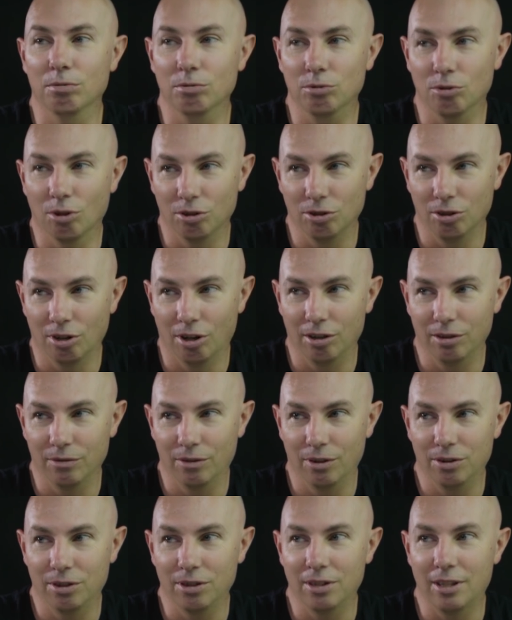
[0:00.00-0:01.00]
John Jones
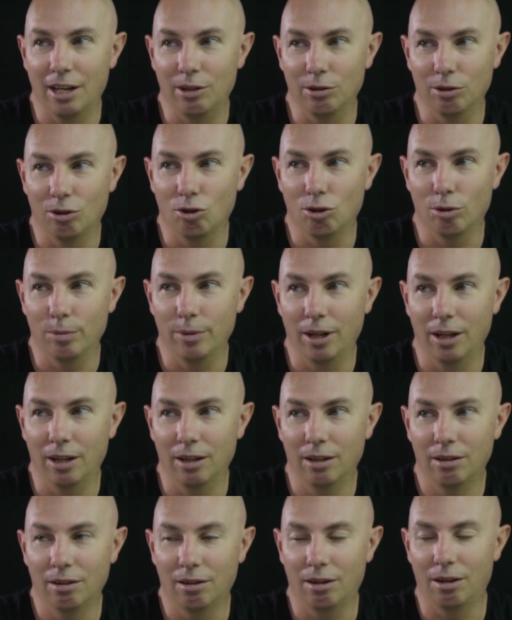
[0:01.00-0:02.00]
versus Daniel
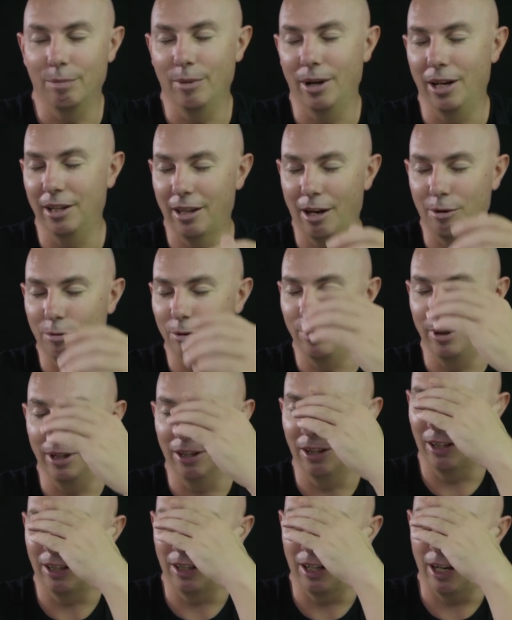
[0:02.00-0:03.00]
Cormier. Oh, man, that would be
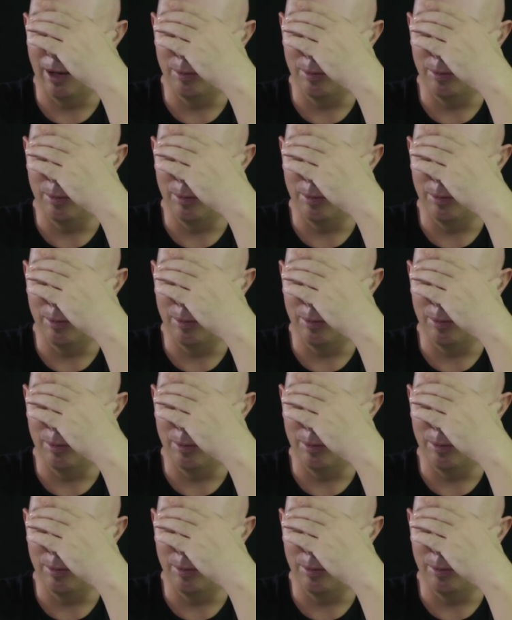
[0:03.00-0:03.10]
like an